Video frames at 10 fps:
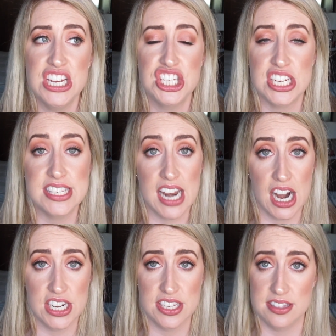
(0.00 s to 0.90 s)
She's an
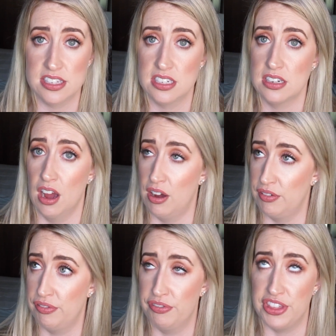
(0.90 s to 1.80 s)
artist
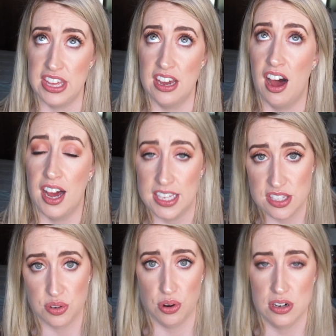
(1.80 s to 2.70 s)
of the
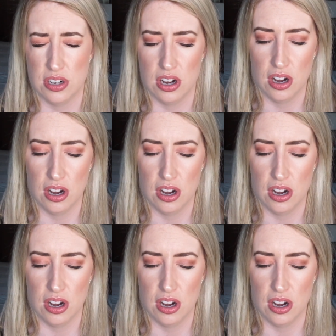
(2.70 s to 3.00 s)
highest order.